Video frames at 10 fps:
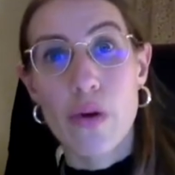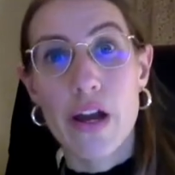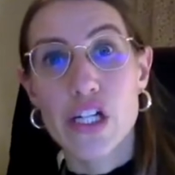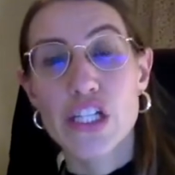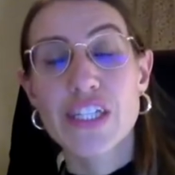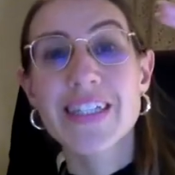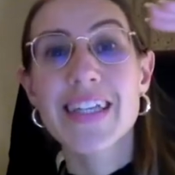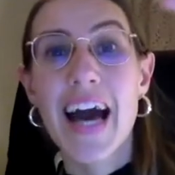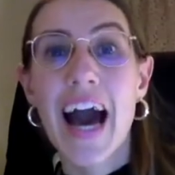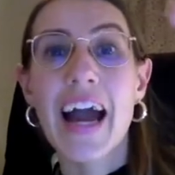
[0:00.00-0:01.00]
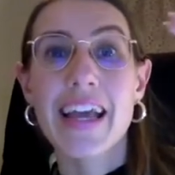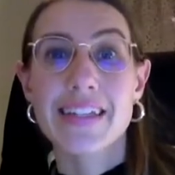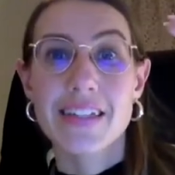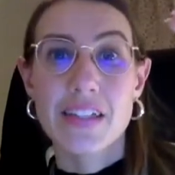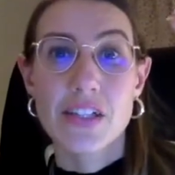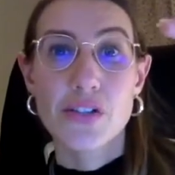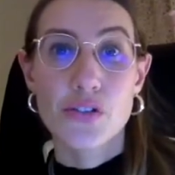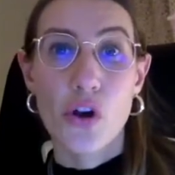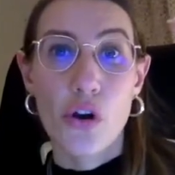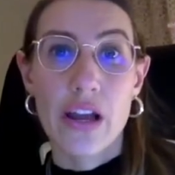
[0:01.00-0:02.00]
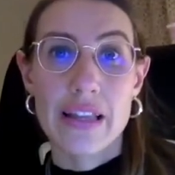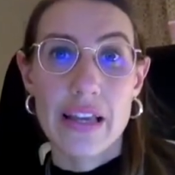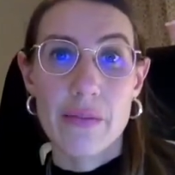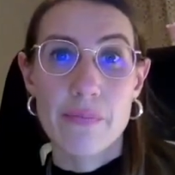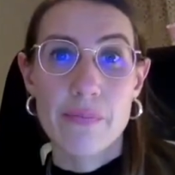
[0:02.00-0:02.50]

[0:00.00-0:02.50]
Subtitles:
migrants is the highest historically.